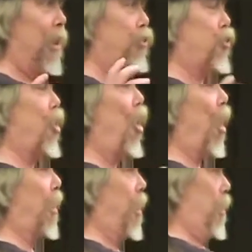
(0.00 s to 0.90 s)
gets
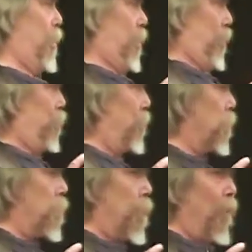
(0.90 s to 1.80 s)
targeted.
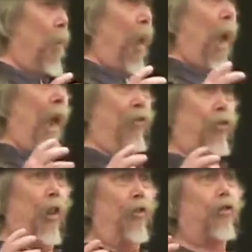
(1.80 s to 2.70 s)
And
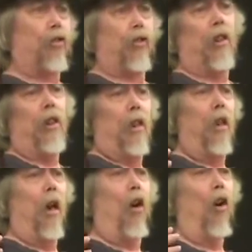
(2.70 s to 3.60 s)
since the
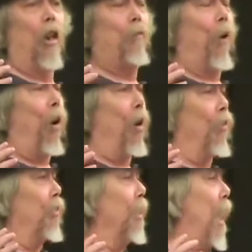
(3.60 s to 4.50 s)
early part
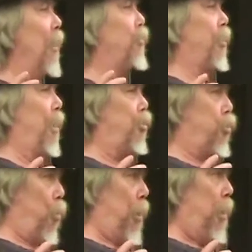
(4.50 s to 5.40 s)
of the last
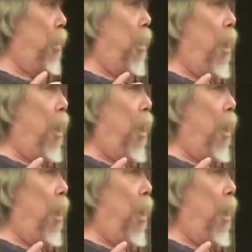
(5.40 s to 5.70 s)
century,